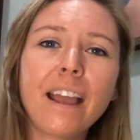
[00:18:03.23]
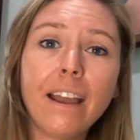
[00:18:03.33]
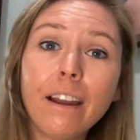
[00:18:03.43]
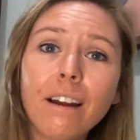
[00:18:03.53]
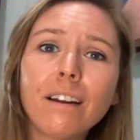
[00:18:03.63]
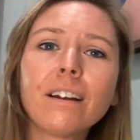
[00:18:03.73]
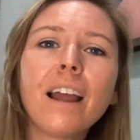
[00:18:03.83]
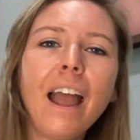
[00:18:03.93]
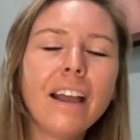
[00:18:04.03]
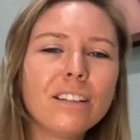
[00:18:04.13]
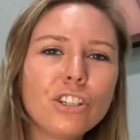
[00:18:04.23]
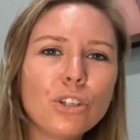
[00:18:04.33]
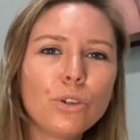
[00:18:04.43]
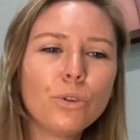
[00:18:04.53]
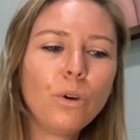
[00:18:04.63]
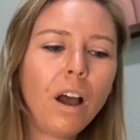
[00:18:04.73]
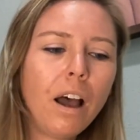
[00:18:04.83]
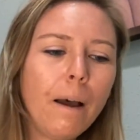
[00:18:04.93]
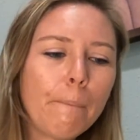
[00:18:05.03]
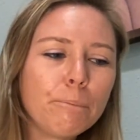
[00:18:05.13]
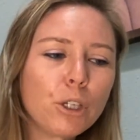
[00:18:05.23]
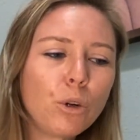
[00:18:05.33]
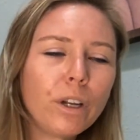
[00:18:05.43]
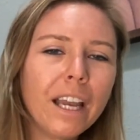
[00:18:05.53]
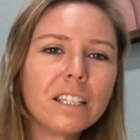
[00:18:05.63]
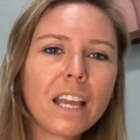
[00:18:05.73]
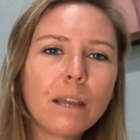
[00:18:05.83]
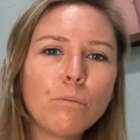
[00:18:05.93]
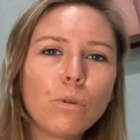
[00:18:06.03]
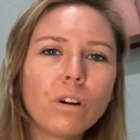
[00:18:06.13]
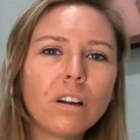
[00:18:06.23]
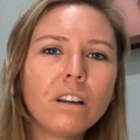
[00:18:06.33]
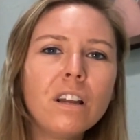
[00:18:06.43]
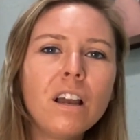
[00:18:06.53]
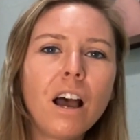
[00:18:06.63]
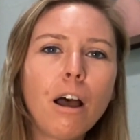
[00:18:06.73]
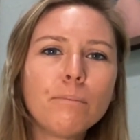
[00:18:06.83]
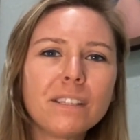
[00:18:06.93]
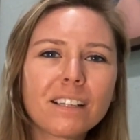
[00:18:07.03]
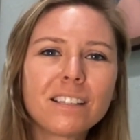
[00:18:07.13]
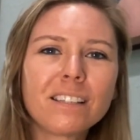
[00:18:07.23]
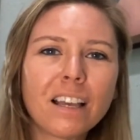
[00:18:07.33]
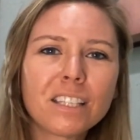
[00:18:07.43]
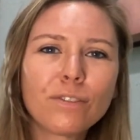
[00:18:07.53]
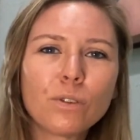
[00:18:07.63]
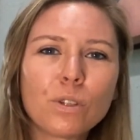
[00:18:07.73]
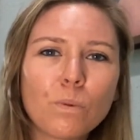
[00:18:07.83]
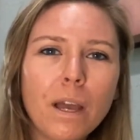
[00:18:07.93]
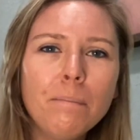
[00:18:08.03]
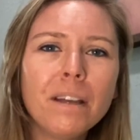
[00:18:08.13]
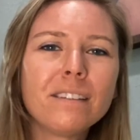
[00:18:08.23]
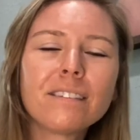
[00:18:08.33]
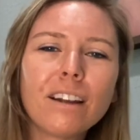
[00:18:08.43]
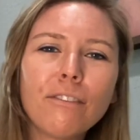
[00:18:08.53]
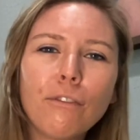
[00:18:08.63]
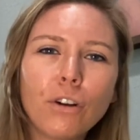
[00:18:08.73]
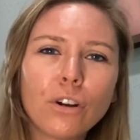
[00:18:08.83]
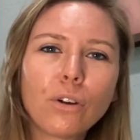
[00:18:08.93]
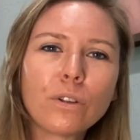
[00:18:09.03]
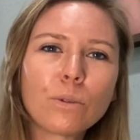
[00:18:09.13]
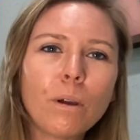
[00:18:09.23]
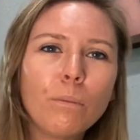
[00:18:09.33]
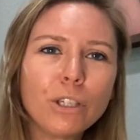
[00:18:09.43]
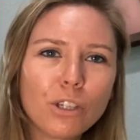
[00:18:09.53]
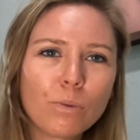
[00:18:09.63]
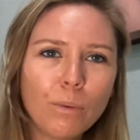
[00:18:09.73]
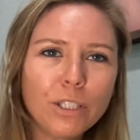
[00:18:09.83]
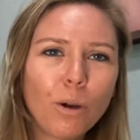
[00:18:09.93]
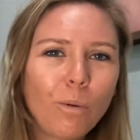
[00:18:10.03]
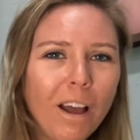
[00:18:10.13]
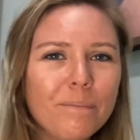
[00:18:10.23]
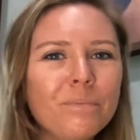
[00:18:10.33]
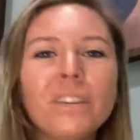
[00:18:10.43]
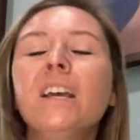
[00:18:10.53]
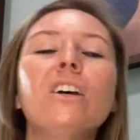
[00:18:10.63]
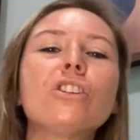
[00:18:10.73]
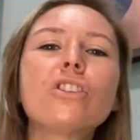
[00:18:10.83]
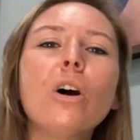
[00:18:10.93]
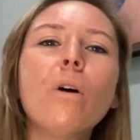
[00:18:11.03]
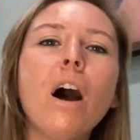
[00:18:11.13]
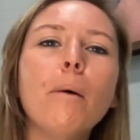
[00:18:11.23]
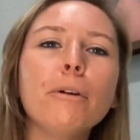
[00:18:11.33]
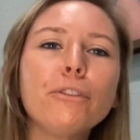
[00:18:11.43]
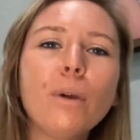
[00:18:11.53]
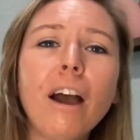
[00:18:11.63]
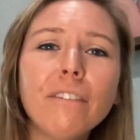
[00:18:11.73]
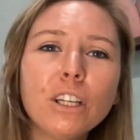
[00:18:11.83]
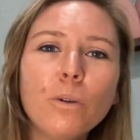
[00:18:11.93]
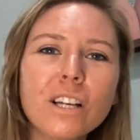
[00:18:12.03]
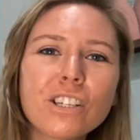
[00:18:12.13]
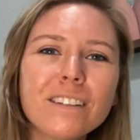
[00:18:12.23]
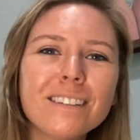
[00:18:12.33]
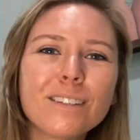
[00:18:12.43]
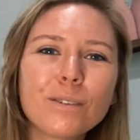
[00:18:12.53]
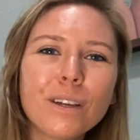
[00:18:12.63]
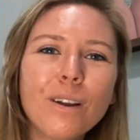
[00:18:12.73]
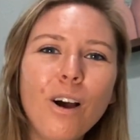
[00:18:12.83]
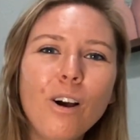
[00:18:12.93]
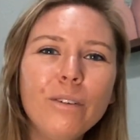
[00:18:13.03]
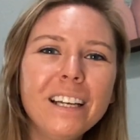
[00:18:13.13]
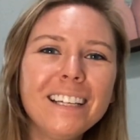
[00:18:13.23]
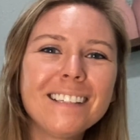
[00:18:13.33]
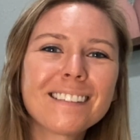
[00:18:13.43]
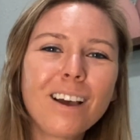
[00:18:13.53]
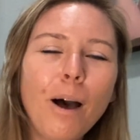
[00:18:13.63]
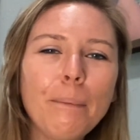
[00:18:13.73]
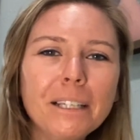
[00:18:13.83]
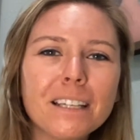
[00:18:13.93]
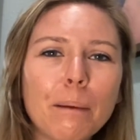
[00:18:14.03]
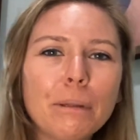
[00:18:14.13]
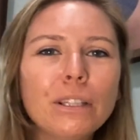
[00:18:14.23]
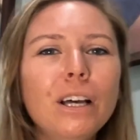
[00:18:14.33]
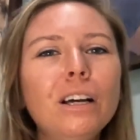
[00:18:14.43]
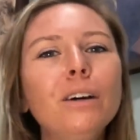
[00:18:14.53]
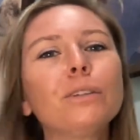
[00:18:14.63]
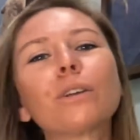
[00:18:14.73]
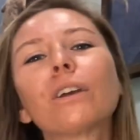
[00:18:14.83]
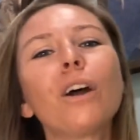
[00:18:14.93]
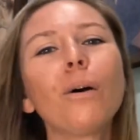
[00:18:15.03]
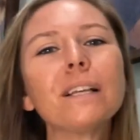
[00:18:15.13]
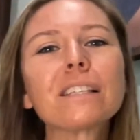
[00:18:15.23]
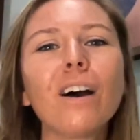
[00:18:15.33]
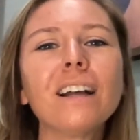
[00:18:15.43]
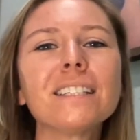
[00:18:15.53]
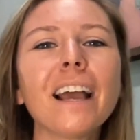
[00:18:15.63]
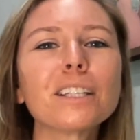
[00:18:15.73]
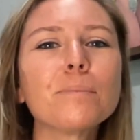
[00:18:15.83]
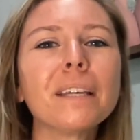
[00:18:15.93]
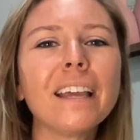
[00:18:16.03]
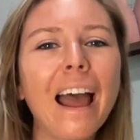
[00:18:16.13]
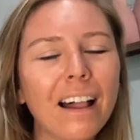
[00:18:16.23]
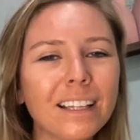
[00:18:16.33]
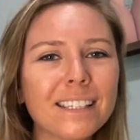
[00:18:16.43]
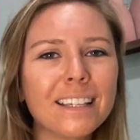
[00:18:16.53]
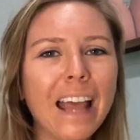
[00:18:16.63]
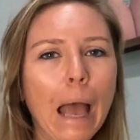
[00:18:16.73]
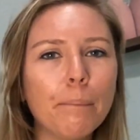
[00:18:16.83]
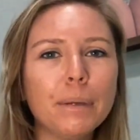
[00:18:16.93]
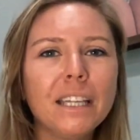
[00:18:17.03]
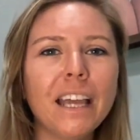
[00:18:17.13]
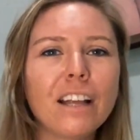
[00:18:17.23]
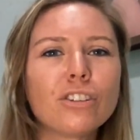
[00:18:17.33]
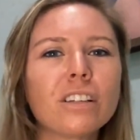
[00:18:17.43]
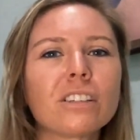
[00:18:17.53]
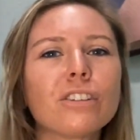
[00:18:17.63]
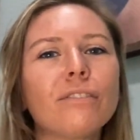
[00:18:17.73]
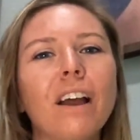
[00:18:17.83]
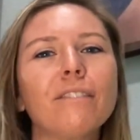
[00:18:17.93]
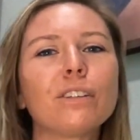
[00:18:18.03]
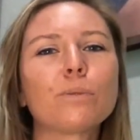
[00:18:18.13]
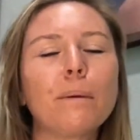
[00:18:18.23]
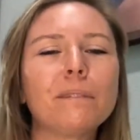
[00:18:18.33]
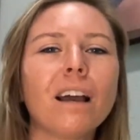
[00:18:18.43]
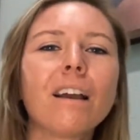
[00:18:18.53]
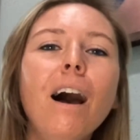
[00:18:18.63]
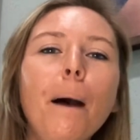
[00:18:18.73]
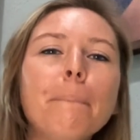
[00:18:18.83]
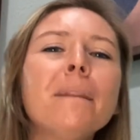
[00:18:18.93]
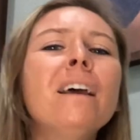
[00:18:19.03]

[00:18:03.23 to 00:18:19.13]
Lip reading: air and to create a more successful swim instead of a vertical swim, which is what we don't want. So if you have any questions, you can always comment down below. You can always contact me, Allison, at pediatricsurvivalswim.com.